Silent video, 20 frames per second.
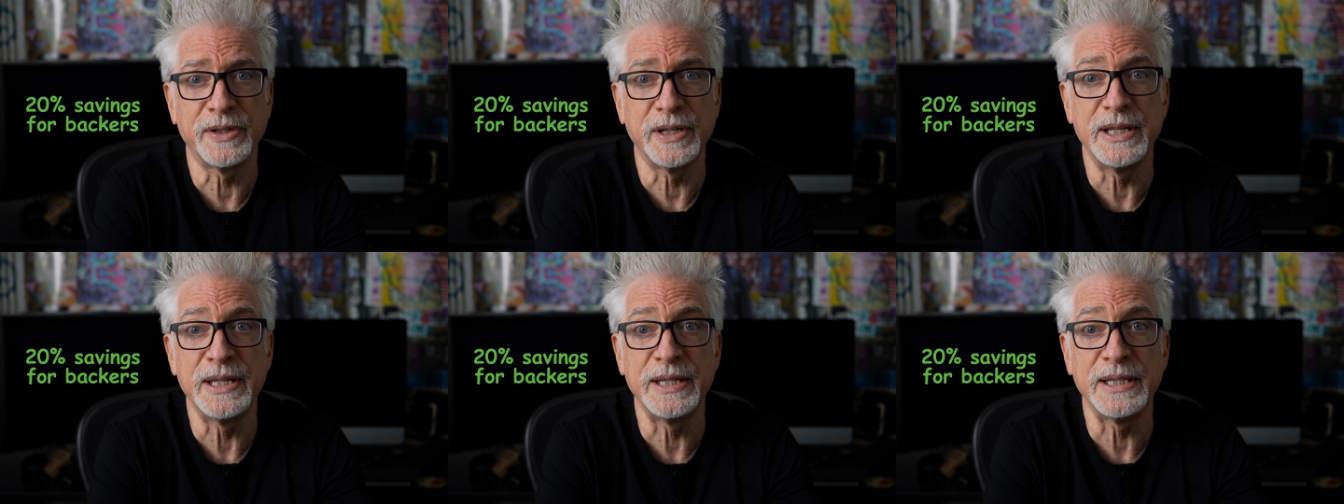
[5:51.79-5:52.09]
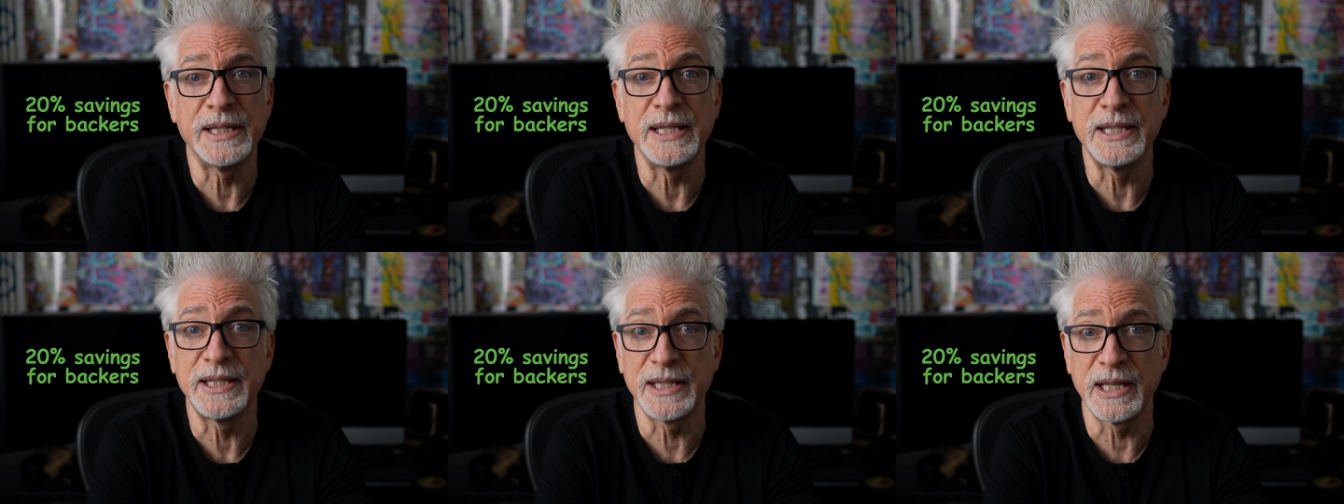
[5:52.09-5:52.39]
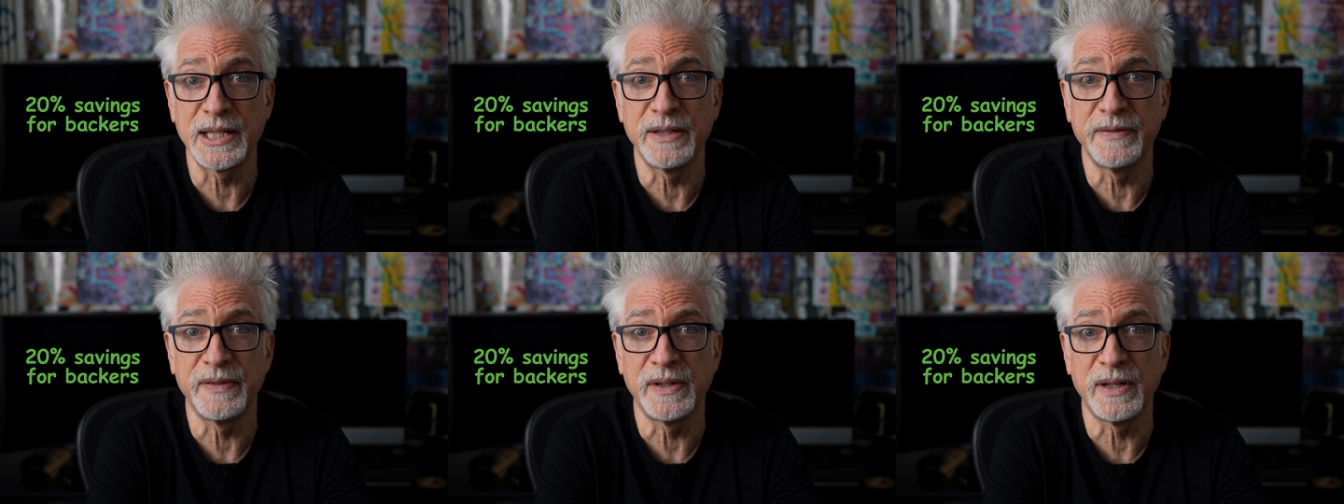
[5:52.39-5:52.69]
is
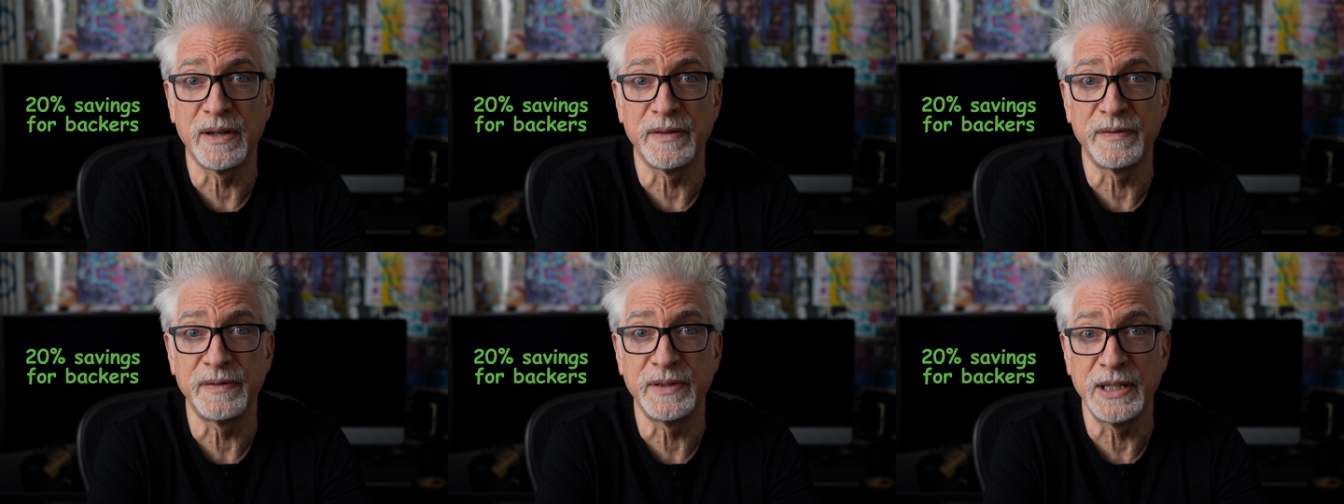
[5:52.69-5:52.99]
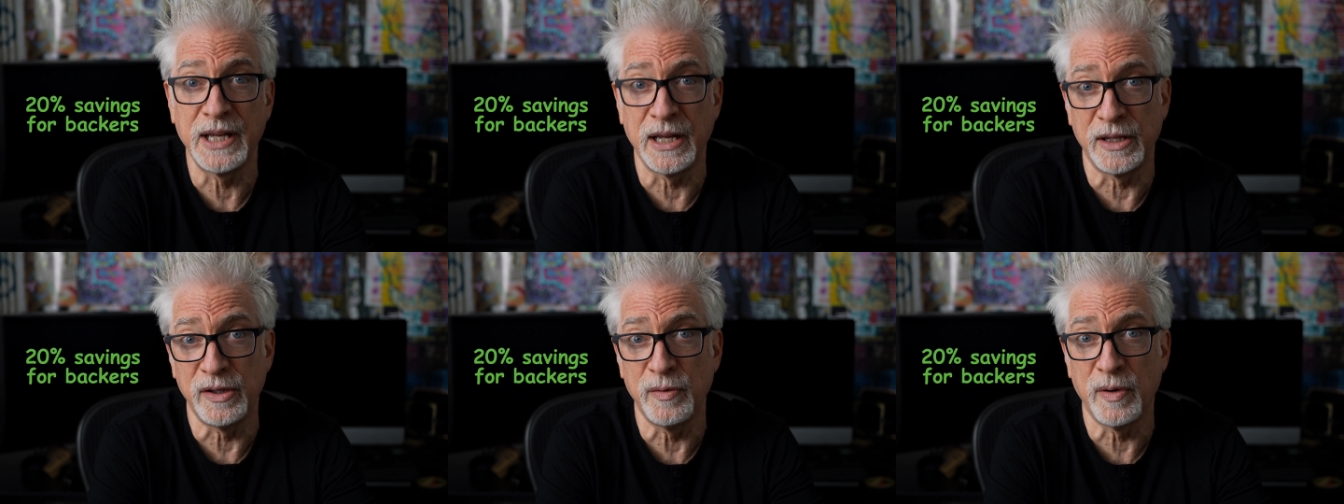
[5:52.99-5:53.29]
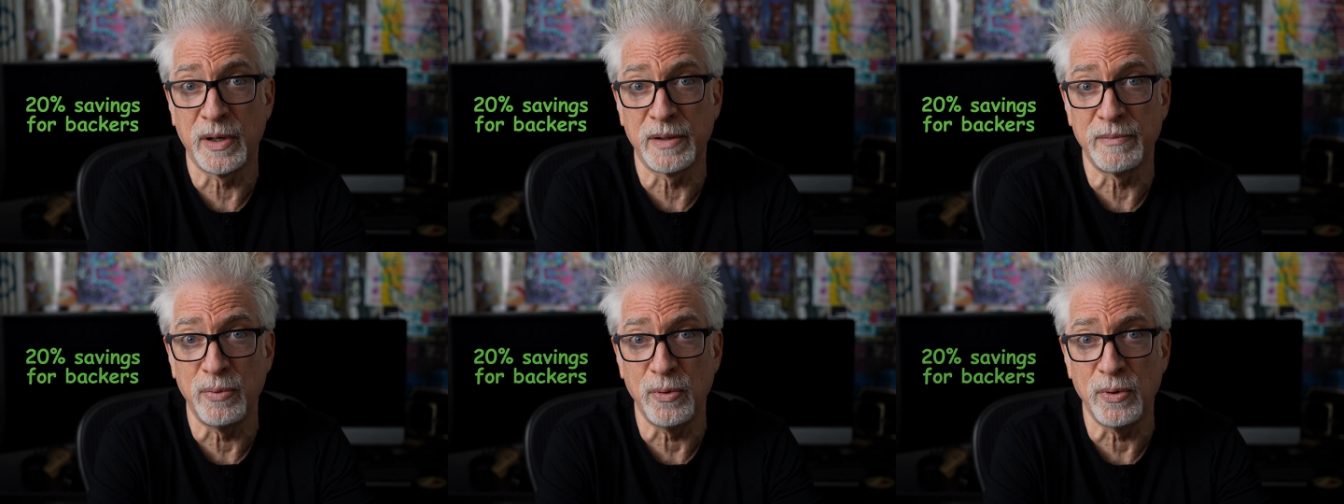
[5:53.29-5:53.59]
incentive enough to get you
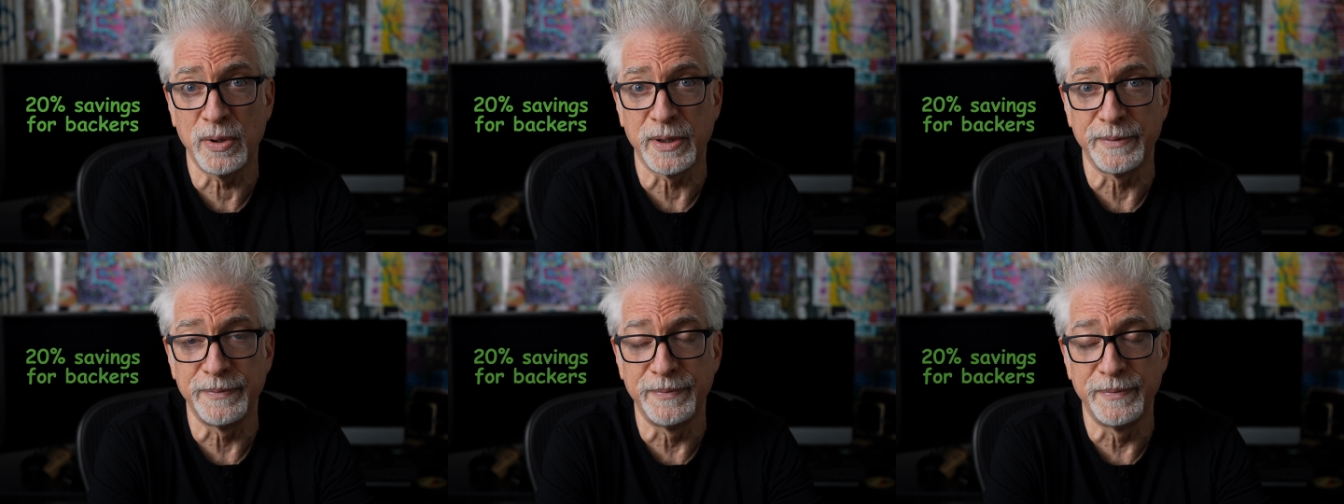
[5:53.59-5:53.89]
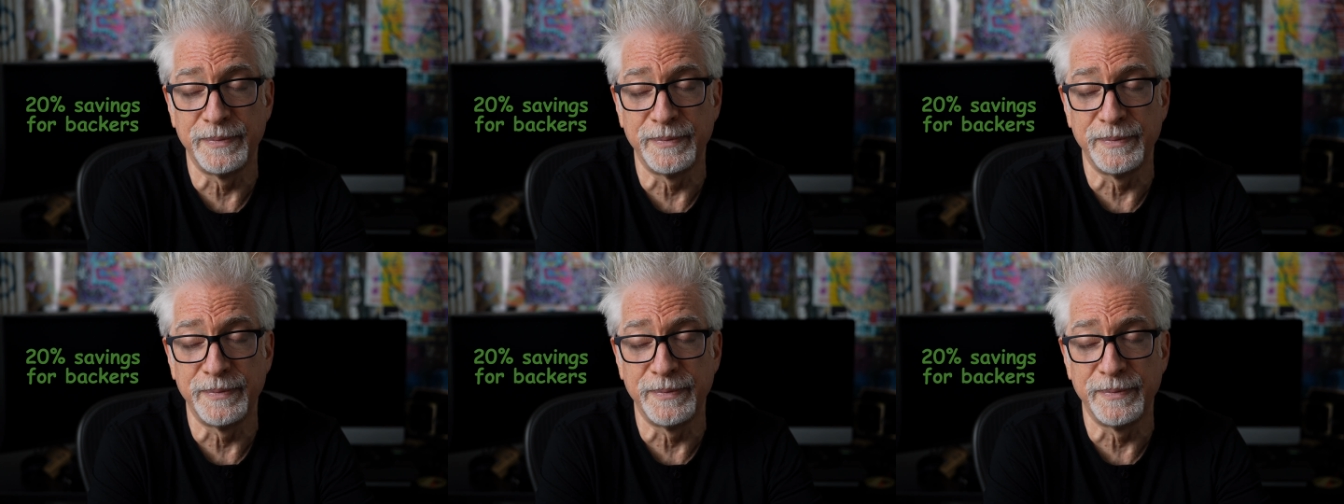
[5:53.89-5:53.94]
on board.